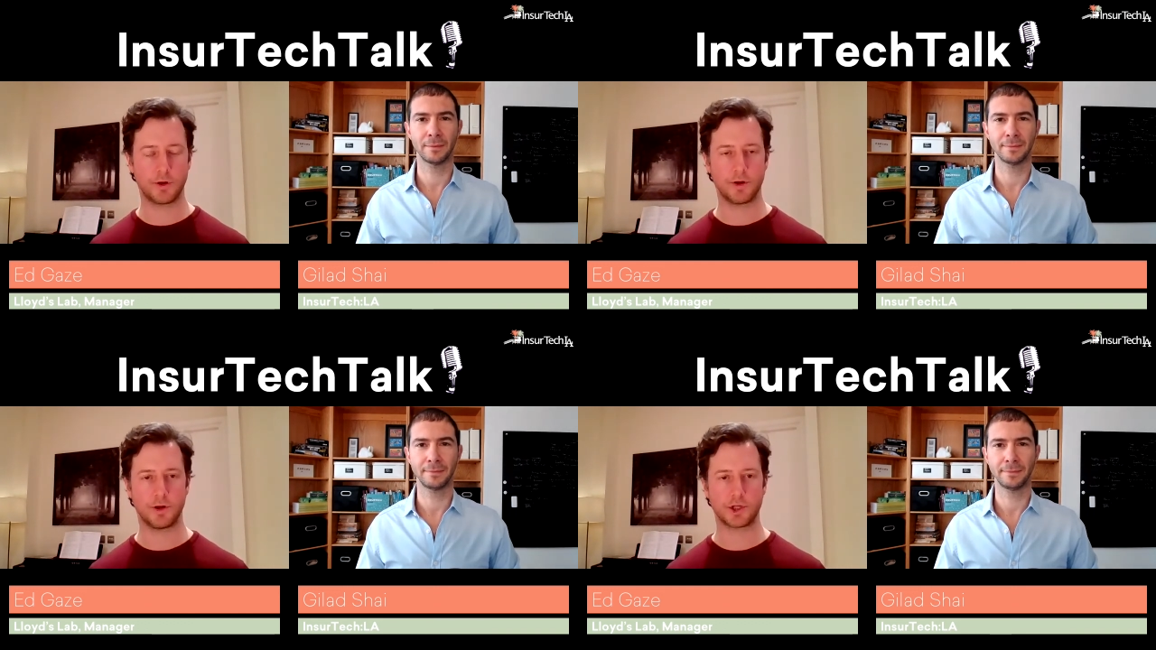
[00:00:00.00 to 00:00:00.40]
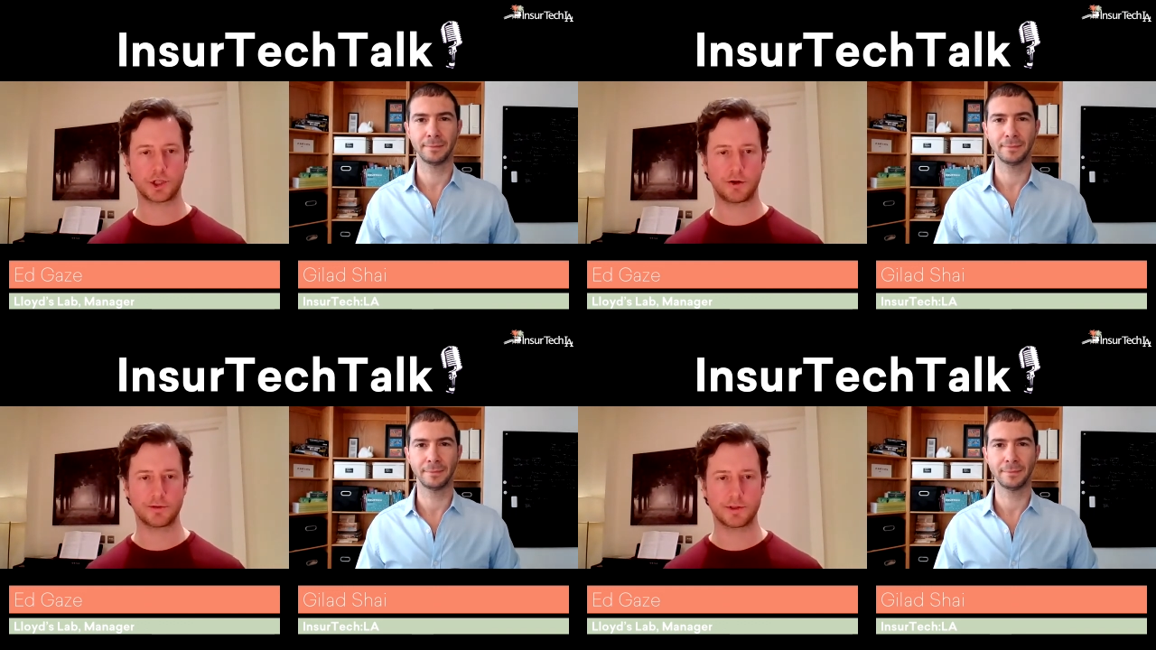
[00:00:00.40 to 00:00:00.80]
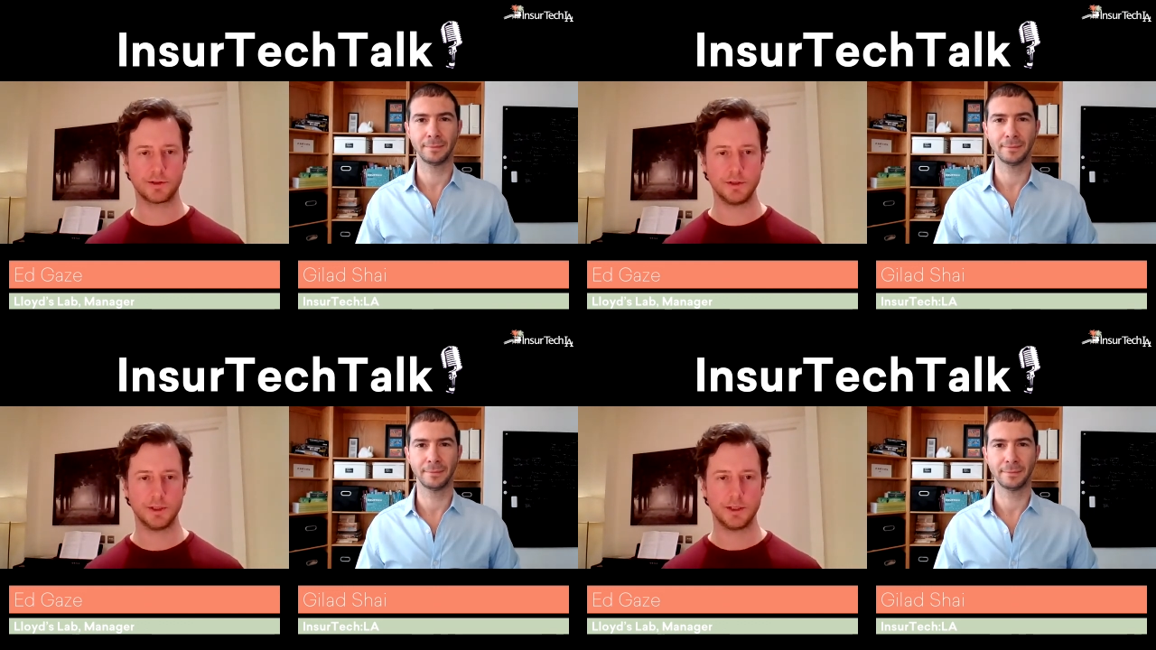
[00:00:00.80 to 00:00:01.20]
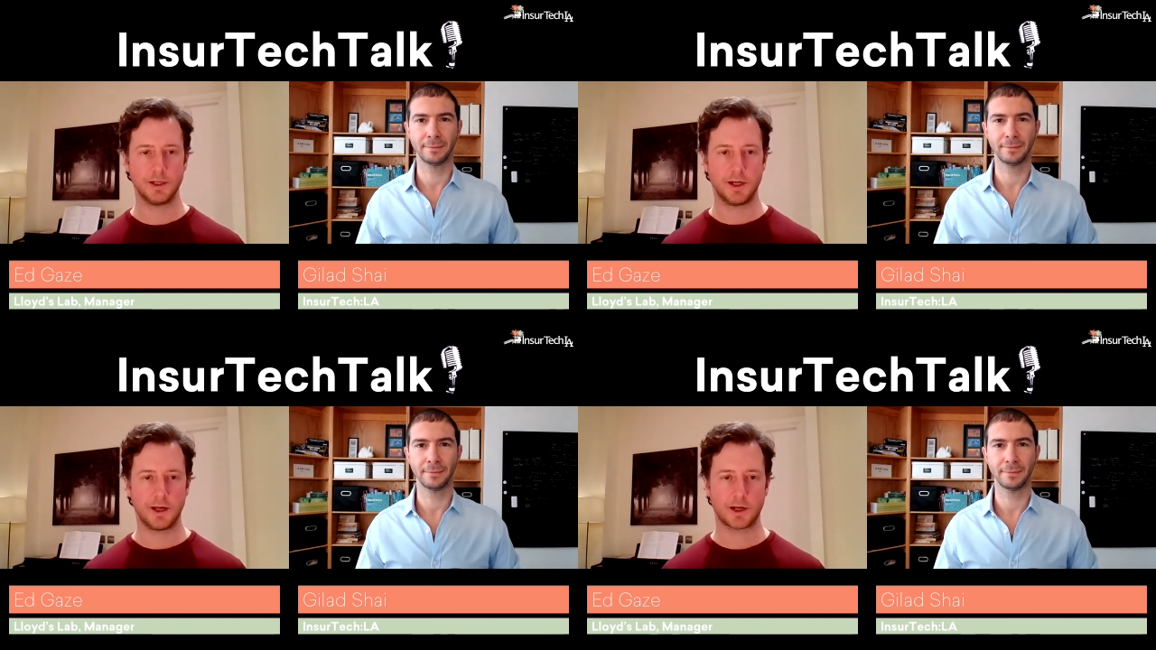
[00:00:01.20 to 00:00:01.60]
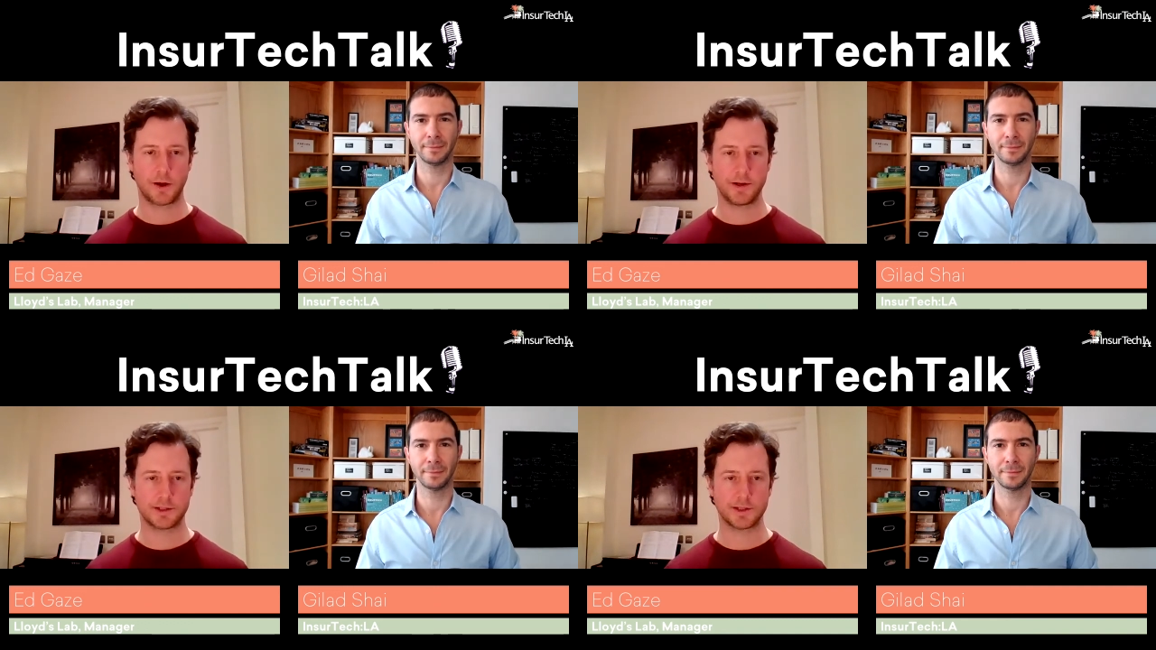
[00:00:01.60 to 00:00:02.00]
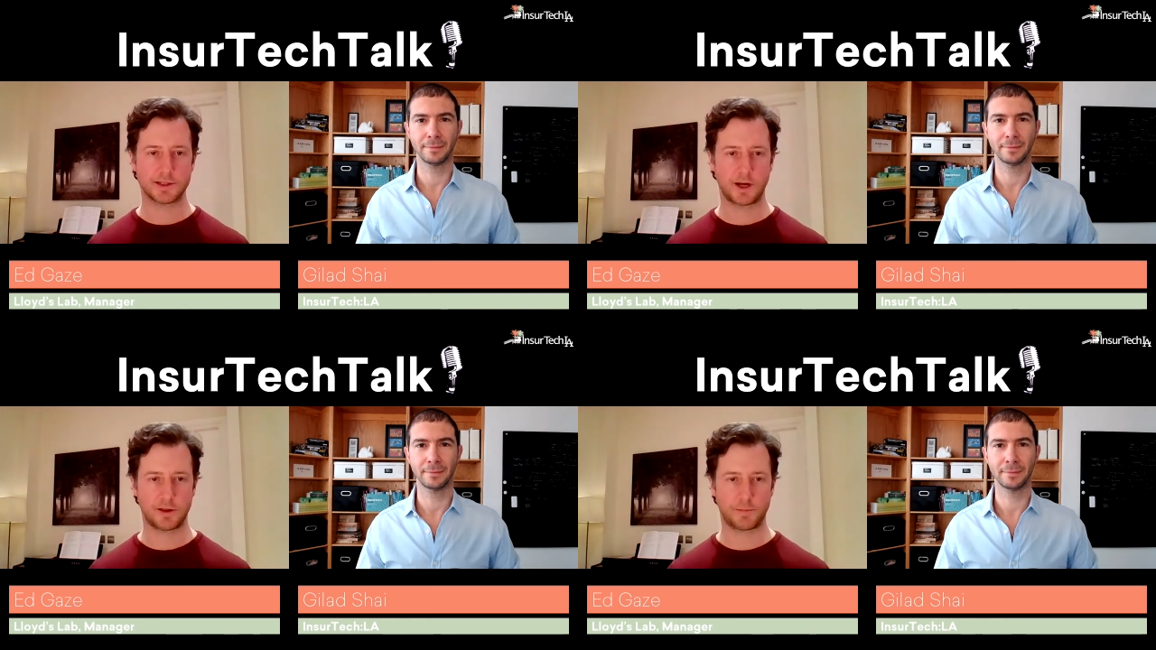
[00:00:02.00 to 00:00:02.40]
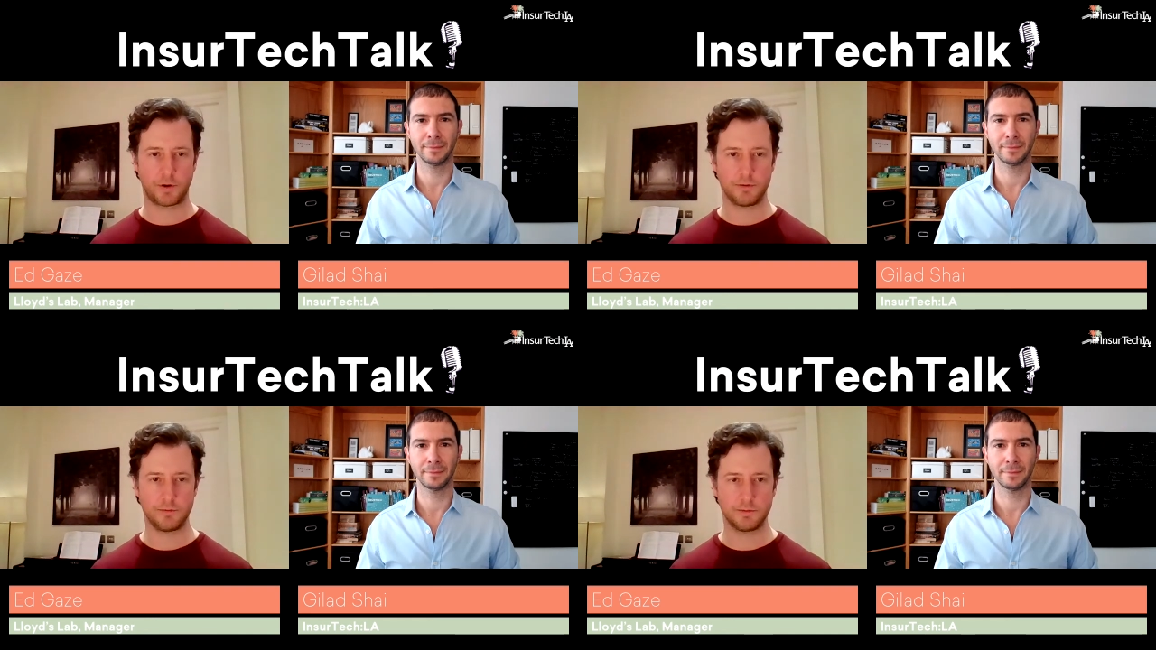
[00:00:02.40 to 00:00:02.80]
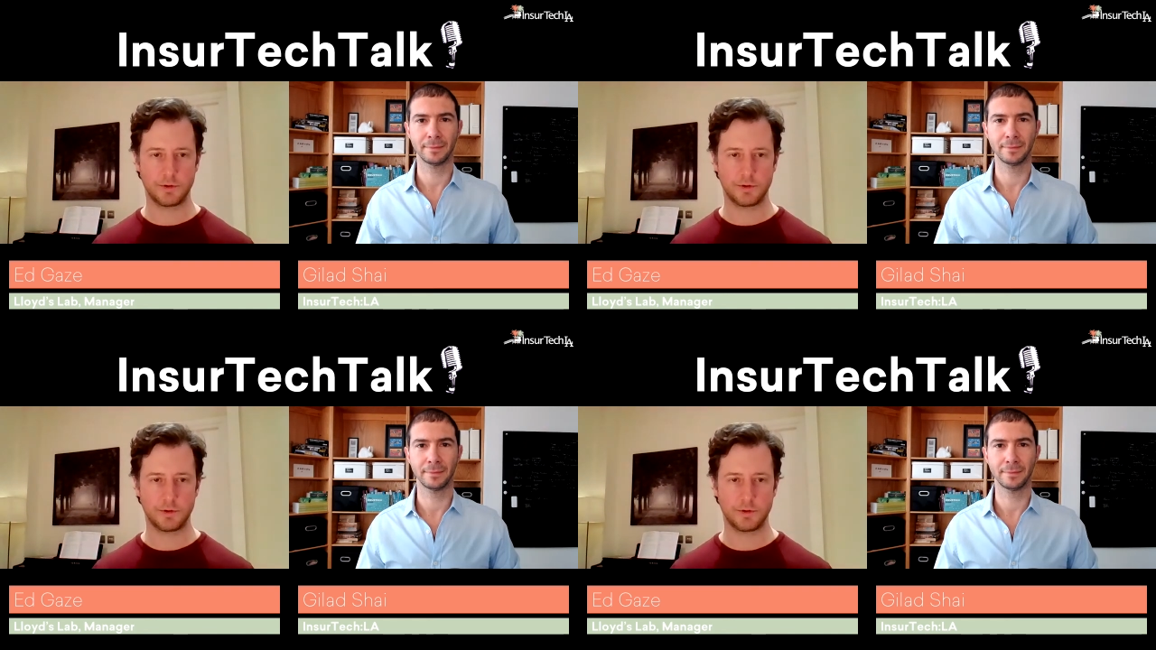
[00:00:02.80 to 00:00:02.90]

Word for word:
Speaker 1: Ernest Shackleton going to the South Pole,